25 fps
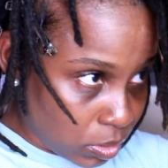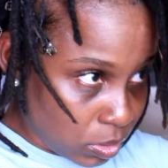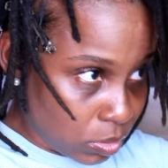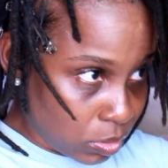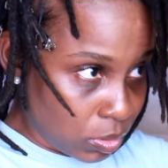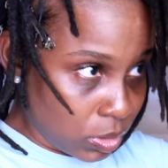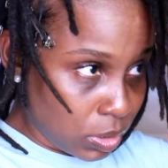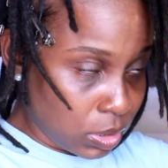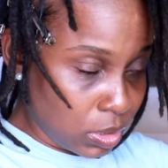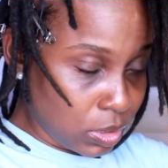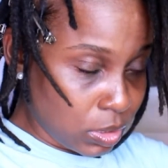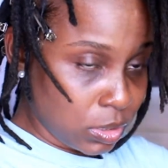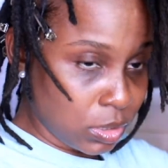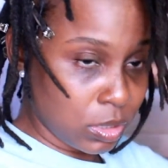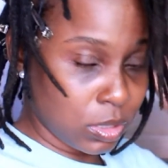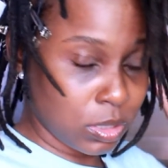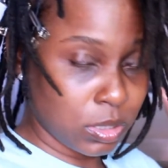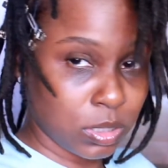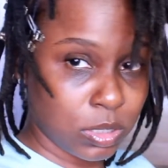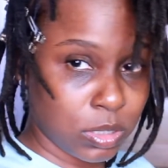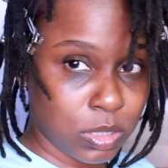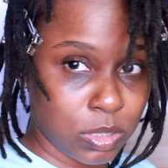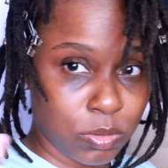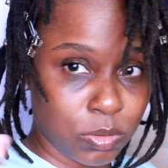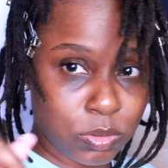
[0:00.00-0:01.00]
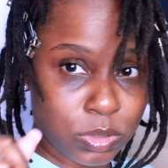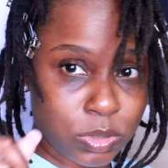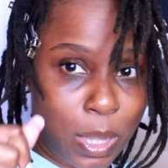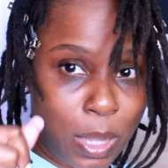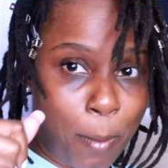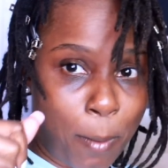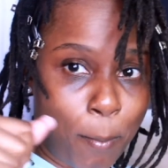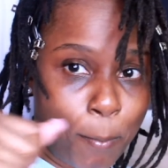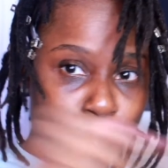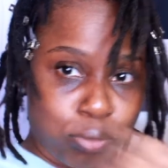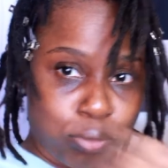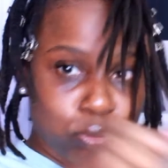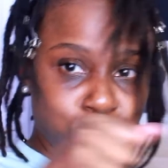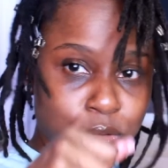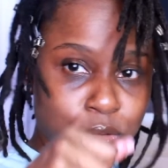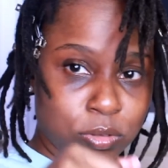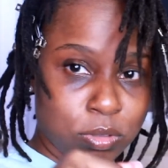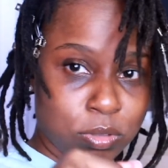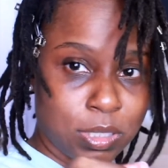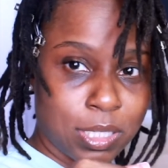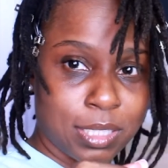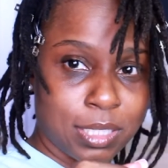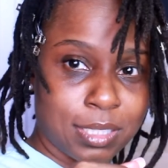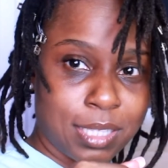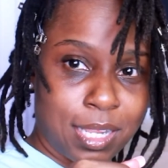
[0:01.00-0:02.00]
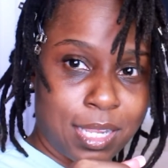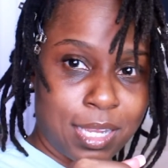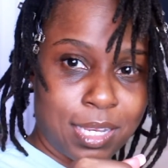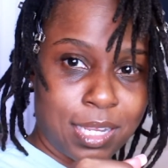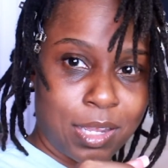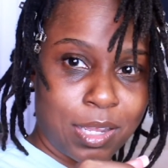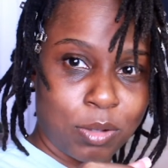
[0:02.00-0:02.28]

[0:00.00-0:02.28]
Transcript: So they did it, and it was like like that.